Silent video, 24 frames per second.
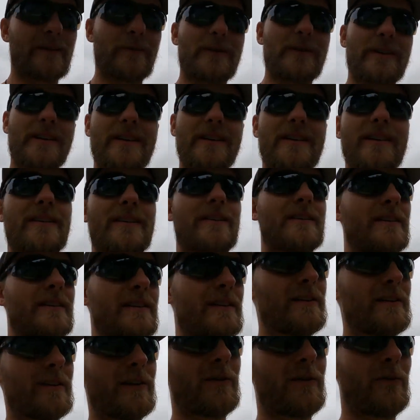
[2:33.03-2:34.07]
and we get to
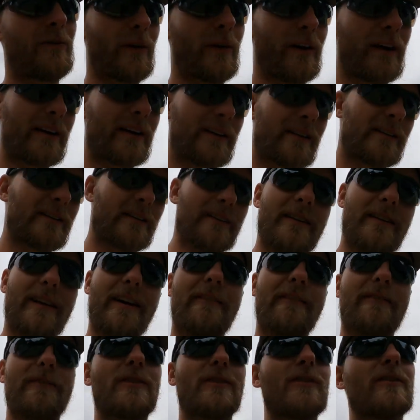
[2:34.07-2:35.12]
ride it and
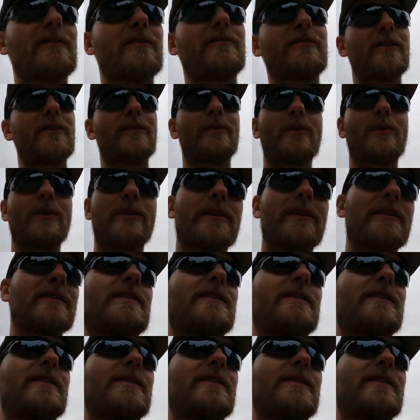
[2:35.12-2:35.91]
have a ton of fun with it.